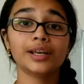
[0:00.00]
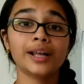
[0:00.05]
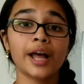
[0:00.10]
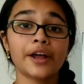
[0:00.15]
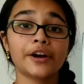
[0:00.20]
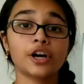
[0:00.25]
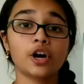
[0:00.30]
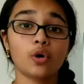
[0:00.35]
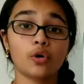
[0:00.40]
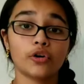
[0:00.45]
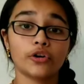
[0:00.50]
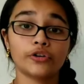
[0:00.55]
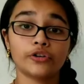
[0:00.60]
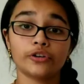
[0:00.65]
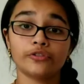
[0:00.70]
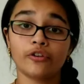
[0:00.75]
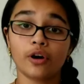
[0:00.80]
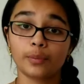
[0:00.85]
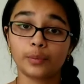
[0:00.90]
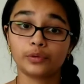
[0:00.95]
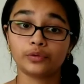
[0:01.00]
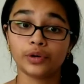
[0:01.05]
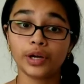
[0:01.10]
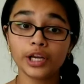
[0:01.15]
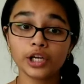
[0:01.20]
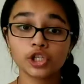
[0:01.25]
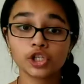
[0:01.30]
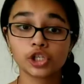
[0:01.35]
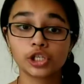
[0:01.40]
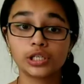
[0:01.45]
at our order of
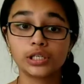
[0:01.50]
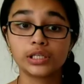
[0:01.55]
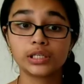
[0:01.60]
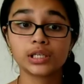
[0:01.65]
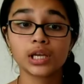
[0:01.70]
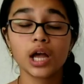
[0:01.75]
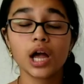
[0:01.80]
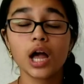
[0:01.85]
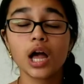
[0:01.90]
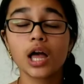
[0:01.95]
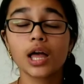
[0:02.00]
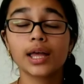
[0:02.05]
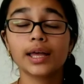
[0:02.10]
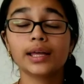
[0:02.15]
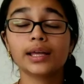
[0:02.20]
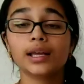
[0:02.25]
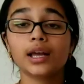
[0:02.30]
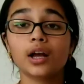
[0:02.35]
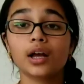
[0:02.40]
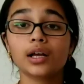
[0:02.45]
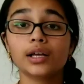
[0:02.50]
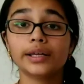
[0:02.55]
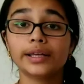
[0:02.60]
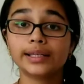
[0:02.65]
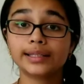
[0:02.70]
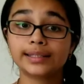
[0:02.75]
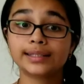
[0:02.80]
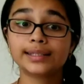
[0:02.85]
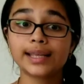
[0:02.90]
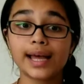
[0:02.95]
operations,
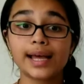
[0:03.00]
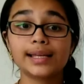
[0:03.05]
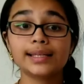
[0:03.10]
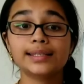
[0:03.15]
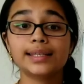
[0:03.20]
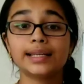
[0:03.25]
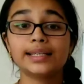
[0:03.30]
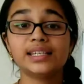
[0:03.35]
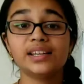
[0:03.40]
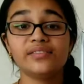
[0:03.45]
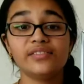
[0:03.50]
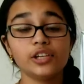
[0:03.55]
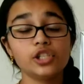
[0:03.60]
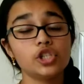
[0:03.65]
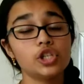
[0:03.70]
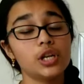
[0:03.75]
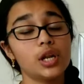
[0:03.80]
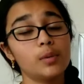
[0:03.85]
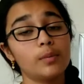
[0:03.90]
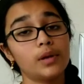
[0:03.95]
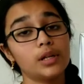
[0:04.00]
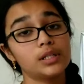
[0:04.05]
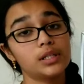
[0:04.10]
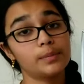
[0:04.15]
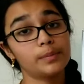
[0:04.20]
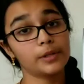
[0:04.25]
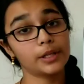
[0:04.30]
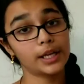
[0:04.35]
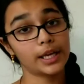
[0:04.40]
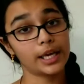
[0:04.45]
it says that division and
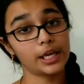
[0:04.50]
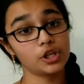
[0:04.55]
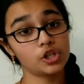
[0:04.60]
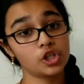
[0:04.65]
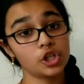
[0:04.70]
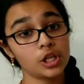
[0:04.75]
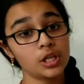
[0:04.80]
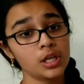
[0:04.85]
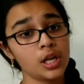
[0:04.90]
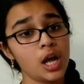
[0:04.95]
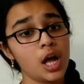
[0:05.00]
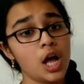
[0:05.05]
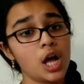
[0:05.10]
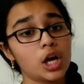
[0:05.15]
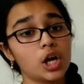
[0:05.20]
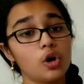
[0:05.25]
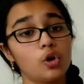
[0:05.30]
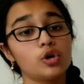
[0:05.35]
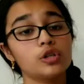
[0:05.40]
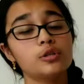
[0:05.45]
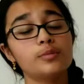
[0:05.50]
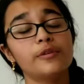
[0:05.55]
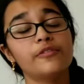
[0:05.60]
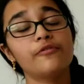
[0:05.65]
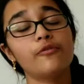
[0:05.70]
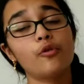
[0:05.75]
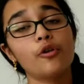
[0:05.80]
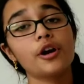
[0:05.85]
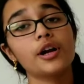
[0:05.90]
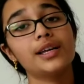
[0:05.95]
multiplication goes
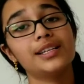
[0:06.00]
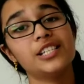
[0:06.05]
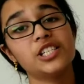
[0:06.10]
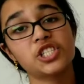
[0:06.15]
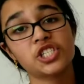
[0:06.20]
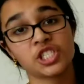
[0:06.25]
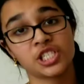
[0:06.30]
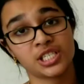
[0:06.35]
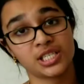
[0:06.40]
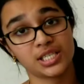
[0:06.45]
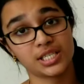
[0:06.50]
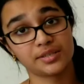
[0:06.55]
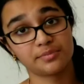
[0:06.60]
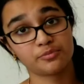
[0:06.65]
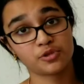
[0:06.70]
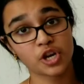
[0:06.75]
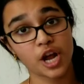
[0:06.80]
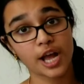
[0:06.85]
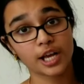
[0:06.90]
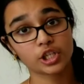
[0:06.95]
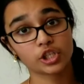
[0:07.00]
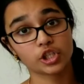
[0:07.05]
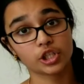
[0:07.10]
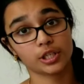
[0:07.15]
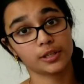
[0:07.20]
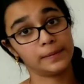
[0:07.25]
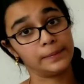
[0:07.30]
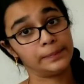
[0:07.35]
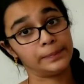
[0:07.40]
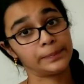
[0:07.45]
before addition and
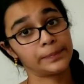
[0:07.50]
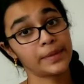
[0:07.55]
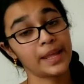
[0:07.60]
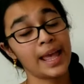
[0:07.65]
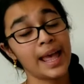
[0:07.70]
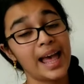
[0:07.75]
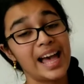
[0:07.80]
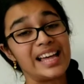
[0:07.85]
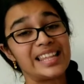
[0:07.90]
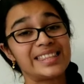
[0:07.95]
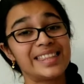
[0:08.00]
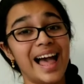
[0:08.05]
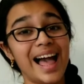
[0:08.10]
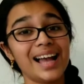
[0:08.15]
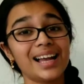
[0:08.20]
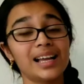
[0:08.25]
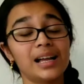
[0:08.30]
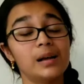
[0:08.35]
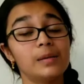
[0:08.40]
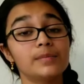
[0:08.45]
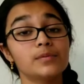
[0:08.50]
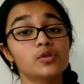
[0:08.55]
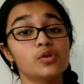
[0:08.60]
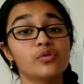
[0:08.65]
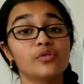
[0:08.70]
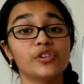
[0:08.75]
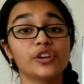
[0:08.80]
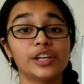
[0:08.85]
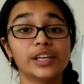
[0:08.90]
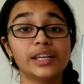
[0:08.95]
subtraction. And that comes
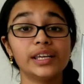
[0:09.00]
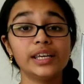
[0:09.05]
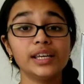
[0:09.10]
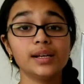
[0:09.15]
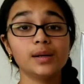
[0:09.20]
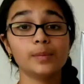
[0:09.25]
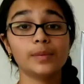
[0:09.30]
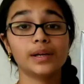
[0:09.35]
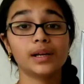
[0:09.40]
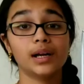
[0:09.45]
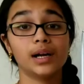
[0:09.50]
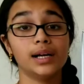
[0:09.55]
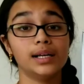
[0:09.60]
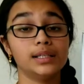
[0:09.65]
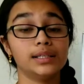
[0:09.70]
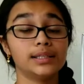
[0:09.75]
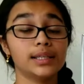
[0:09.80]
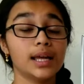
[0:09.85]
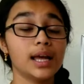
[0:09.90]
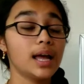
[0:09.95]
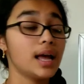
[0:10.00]
over here because